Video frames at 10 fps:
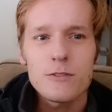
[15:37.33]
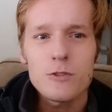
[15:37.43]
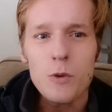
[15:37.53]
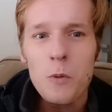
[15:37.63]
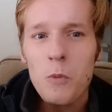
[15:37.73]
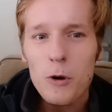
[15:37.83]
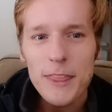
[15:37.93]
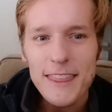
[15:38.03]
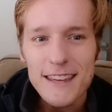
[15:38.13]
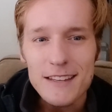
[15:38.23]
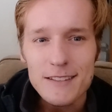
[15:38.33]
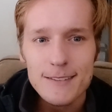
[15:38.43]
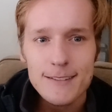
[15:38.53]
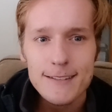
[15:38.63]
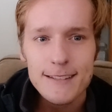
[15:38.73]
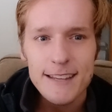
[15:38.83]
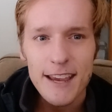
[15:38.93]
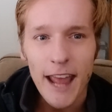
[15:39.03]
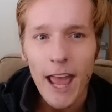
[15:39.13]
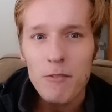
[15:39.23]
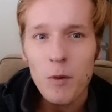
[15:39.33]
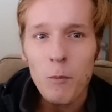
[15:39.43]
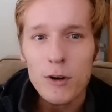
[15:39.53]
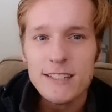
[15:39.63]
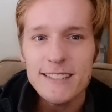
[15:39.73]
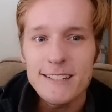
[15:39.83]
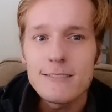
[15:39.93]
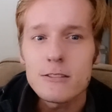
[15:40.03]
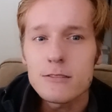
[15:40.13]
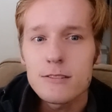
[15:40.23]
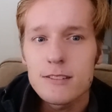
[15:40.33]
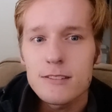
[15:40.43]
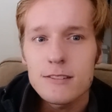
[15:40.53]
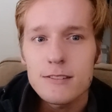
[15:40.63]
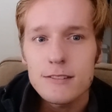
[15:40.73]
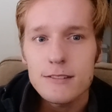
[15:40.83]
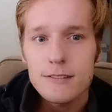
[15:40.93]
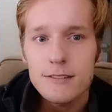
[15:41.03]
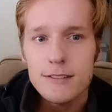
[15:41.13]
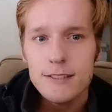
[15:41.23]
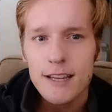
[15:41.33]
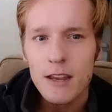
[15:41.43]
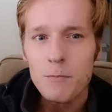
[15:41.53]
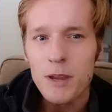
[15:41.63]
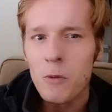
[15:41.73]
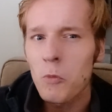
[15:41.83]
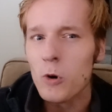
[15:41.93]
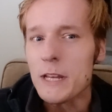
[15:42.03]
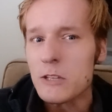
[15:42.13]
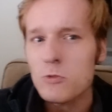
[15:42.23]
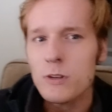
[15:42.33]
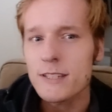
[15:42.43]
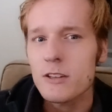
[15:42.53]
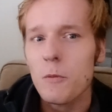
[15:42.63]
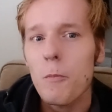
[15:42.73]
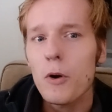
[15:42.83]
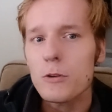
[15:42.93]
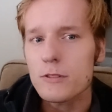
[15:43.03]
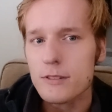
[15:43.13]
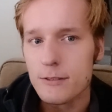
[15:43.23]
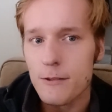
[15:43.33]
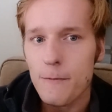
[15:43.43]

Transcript: doing more things, and having more skills, and being a more interesting person.